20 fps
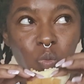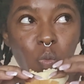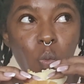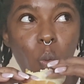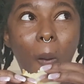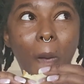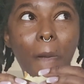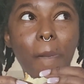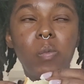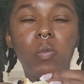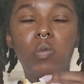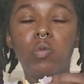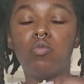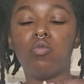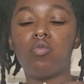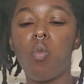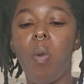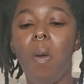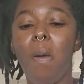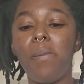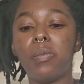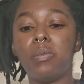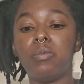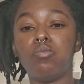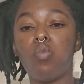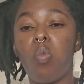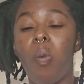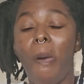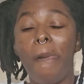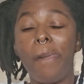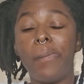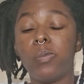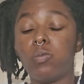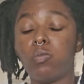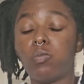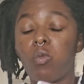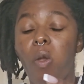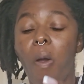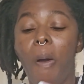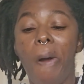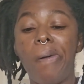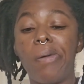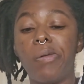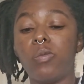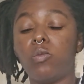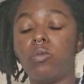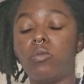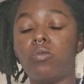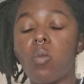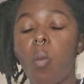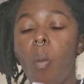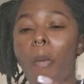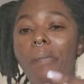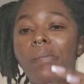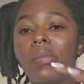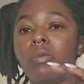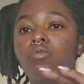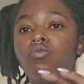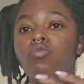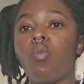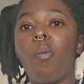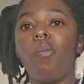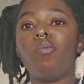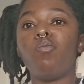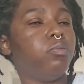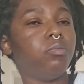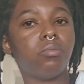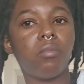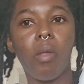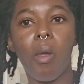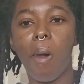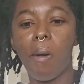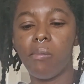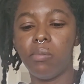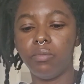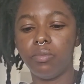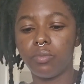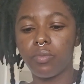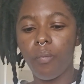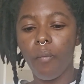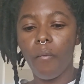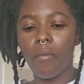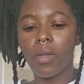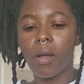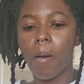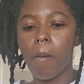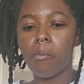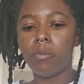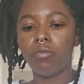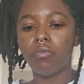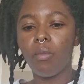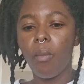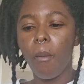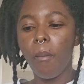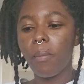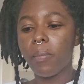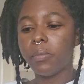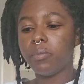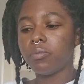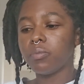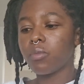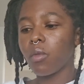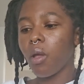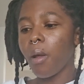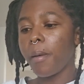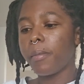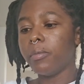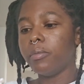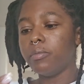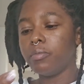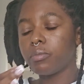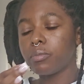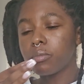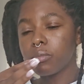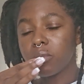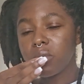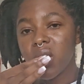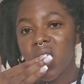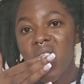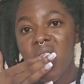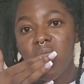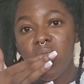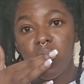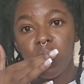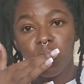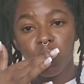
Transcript: We're working through a flow for you to even if I was at 100 ISO. Okay.